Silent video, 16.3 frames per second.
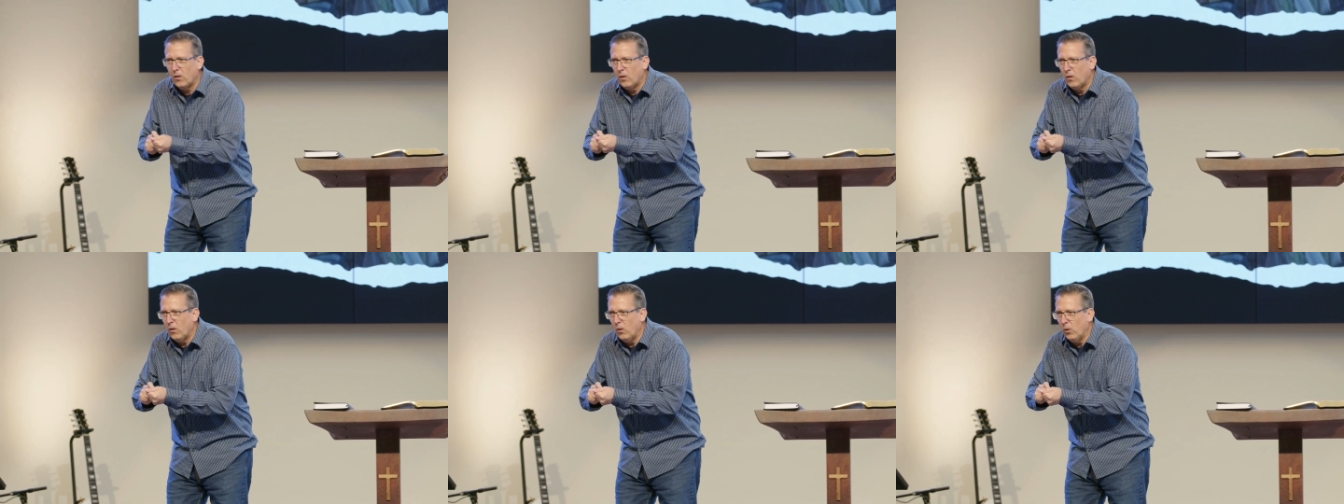
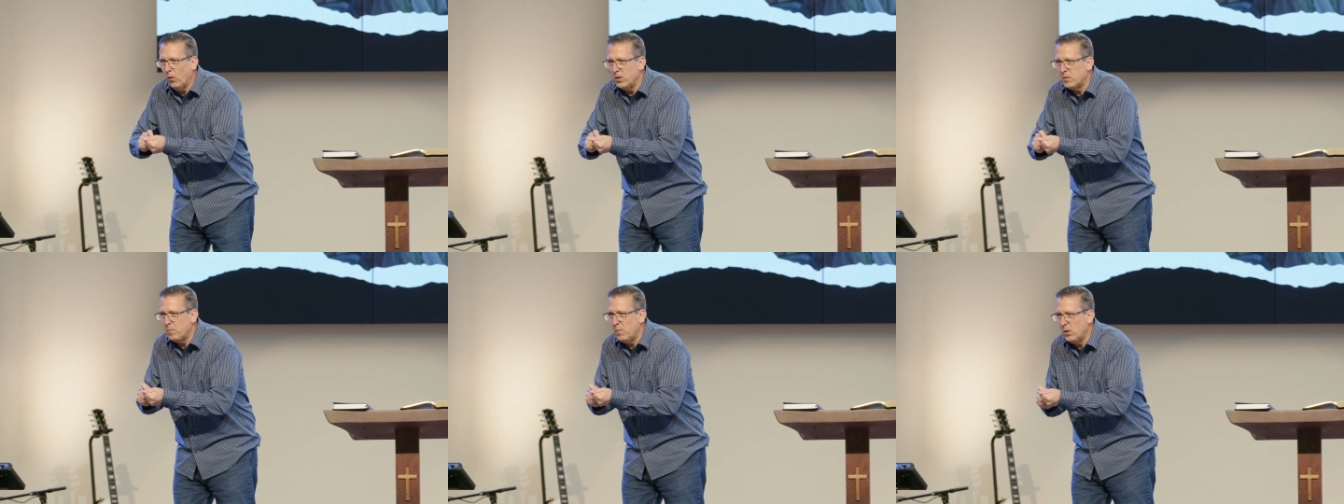Or
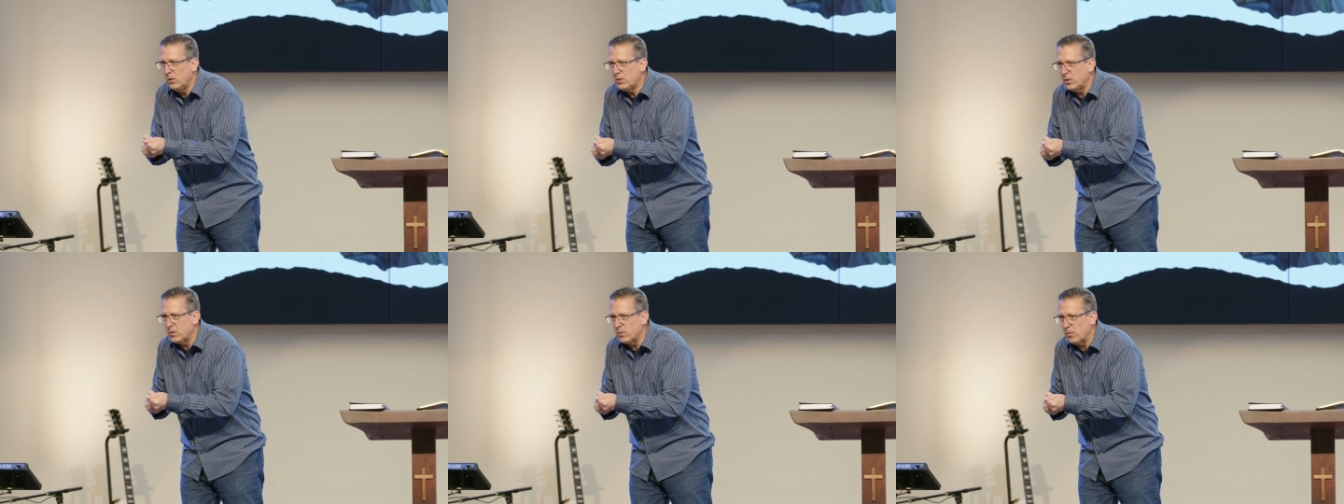is
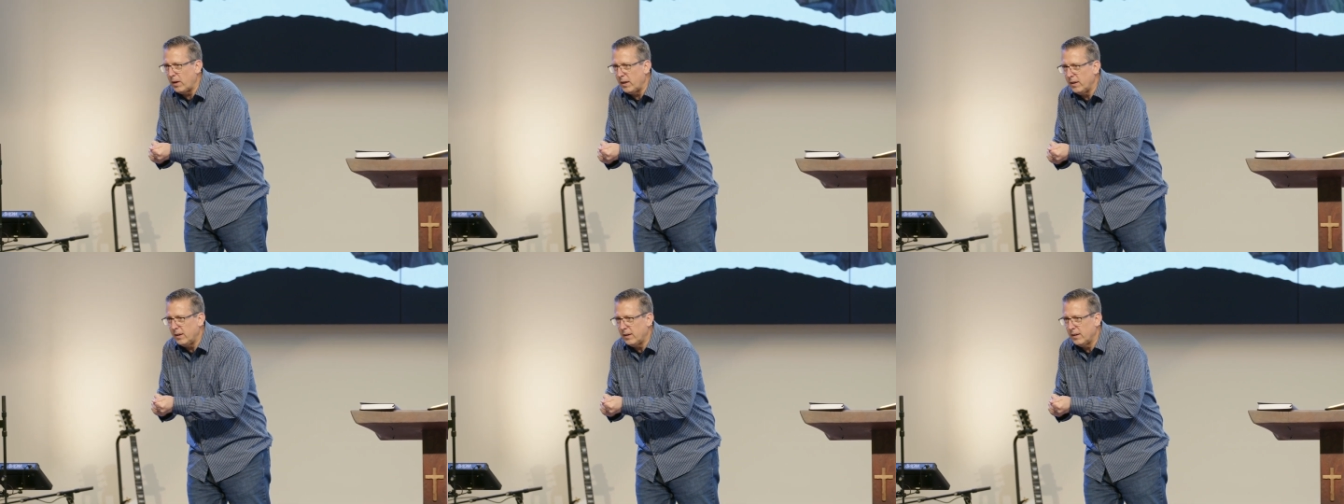Moses right?
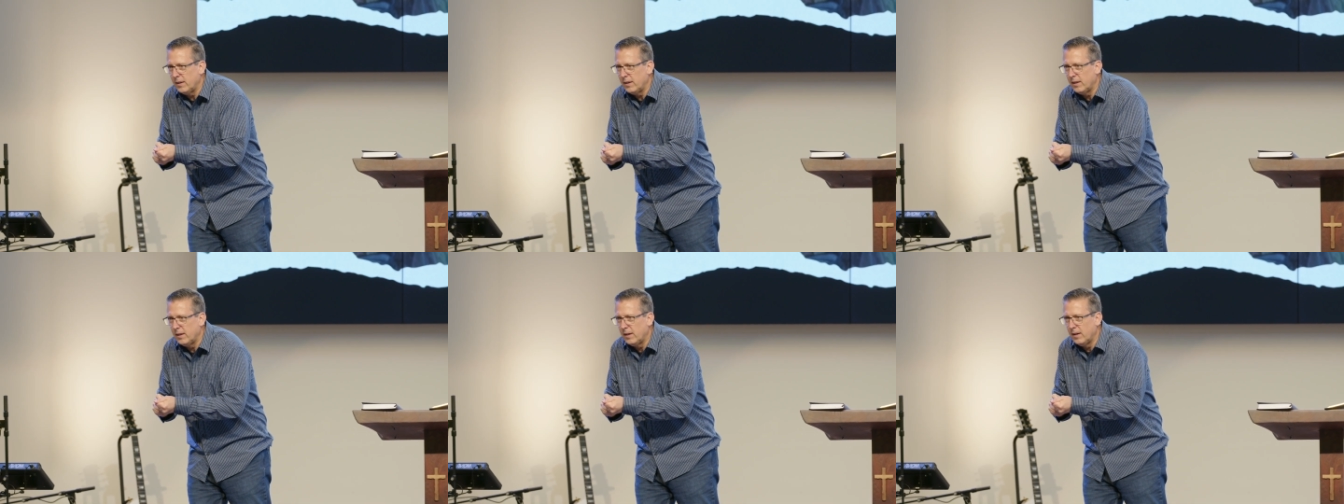
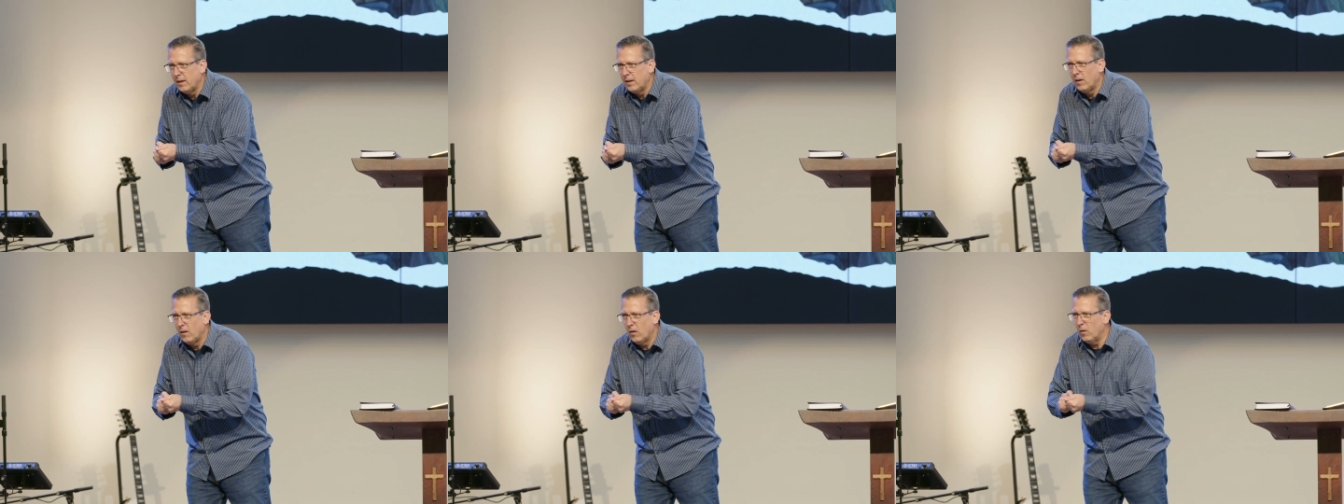
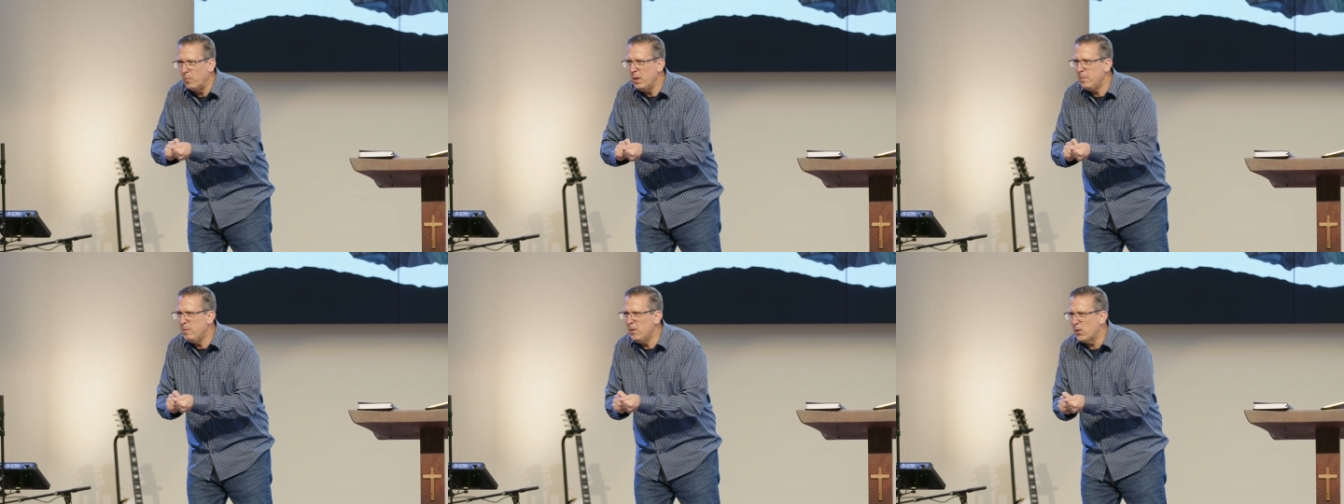Or
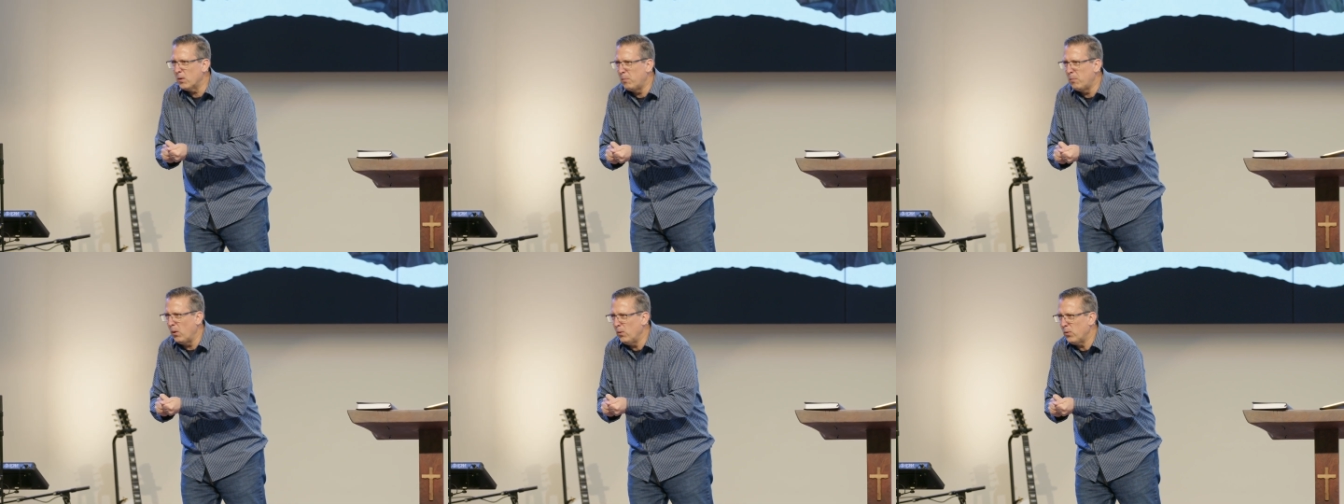maybe they're
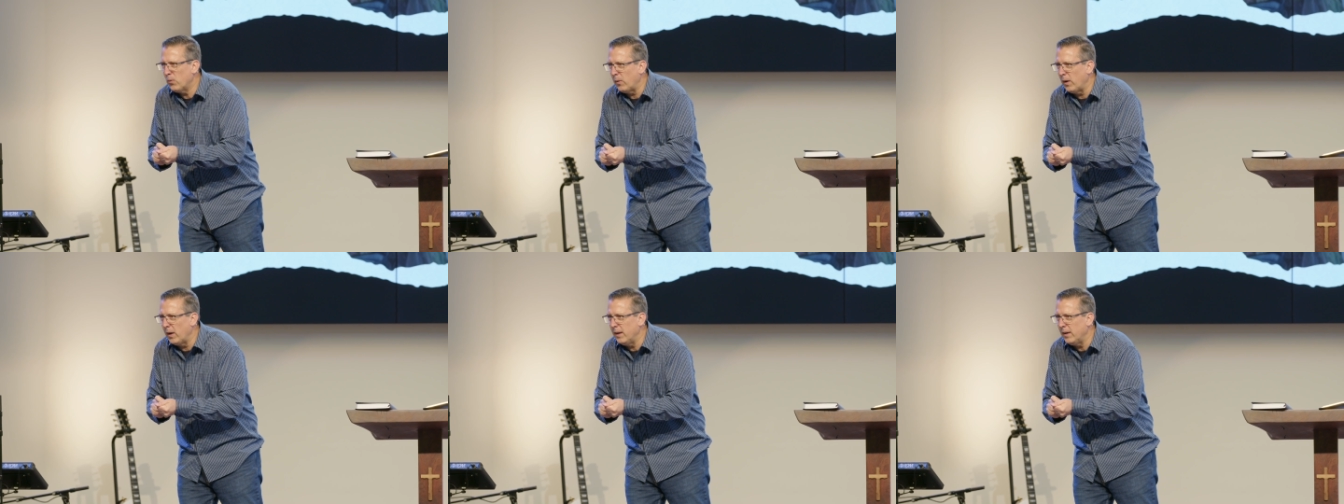both
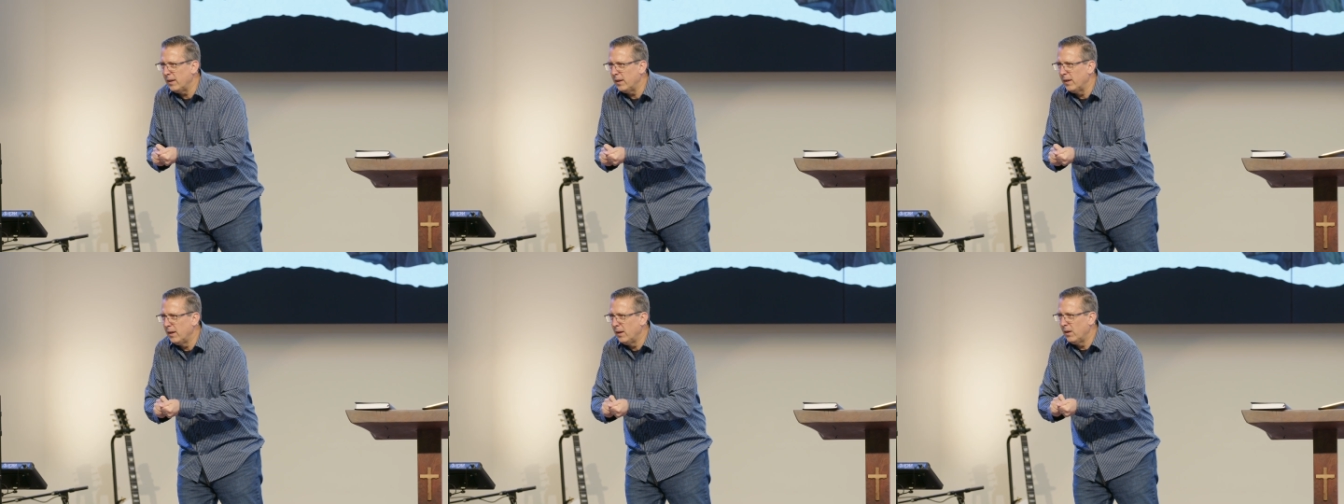right.
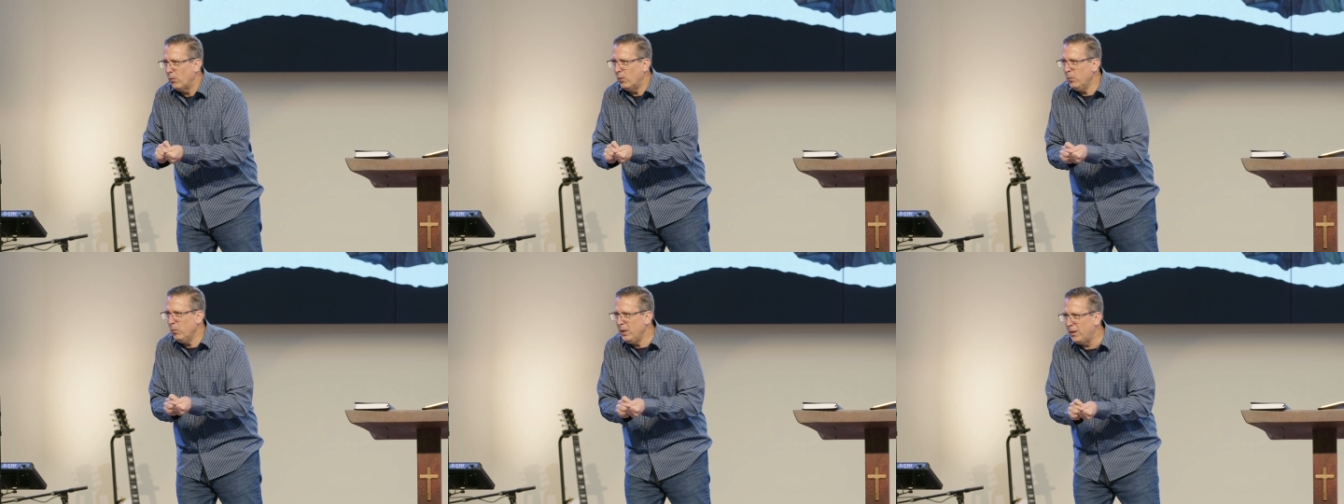
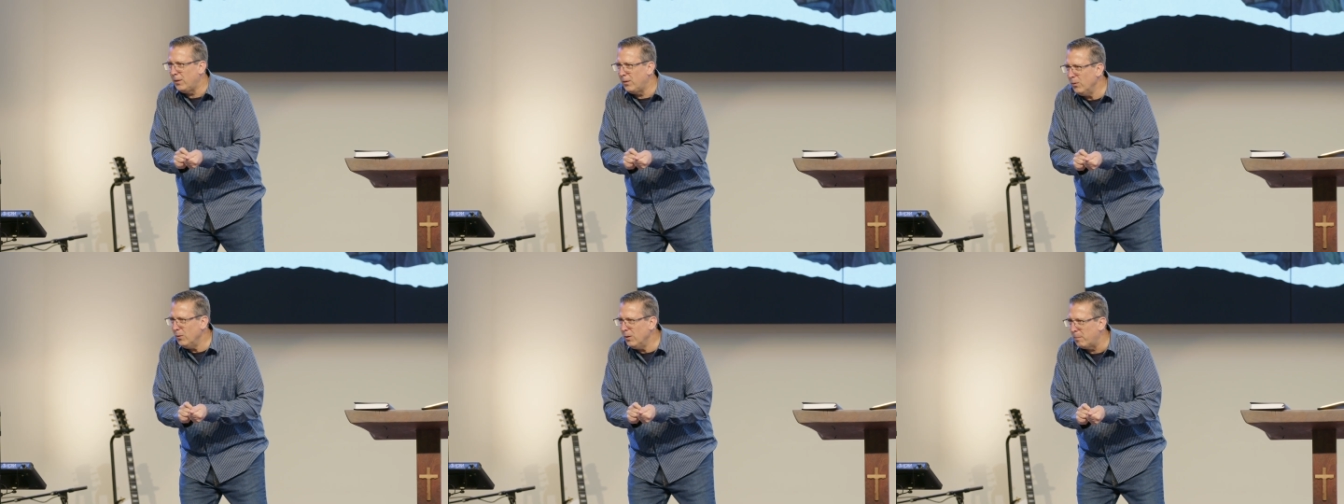What do we
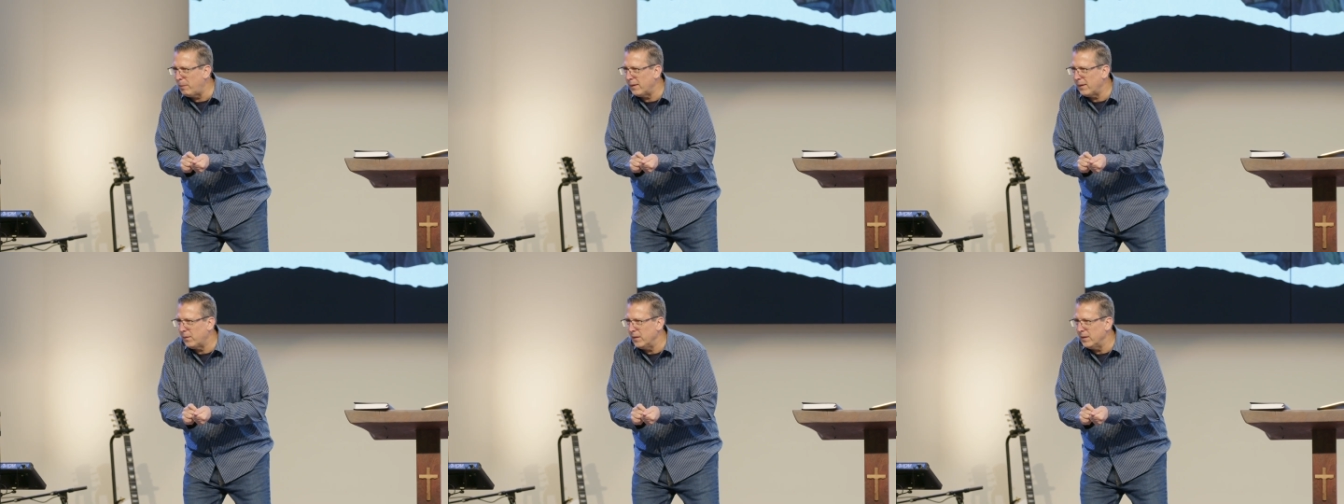do
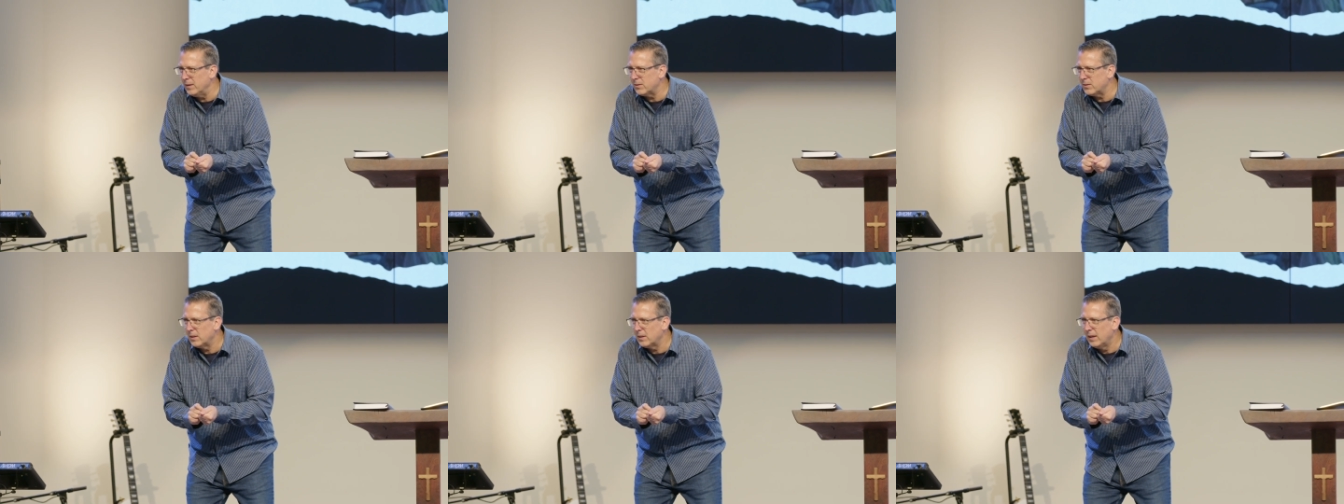about
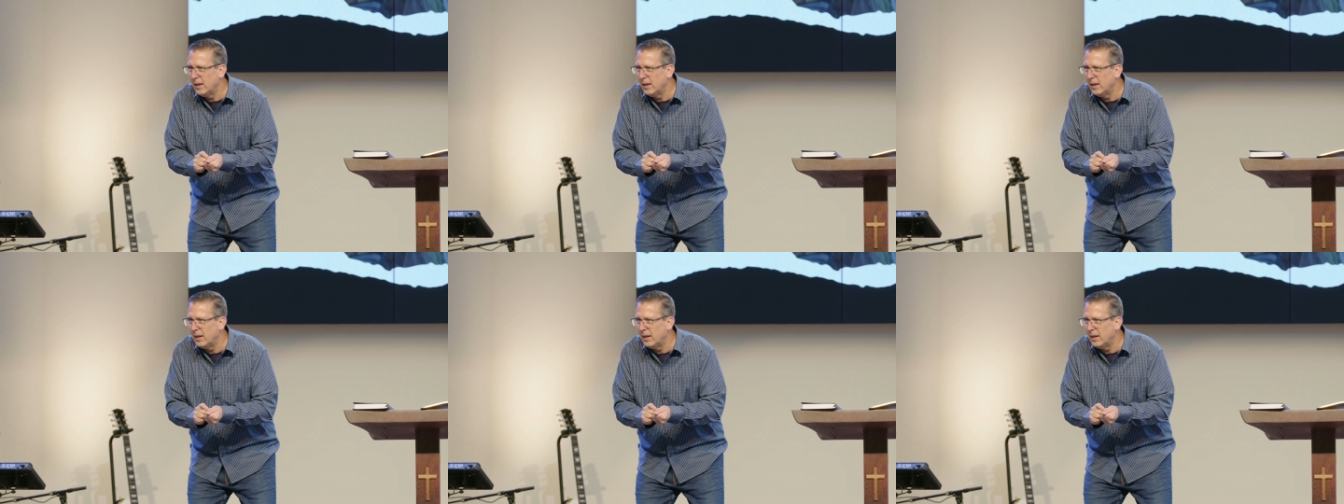this?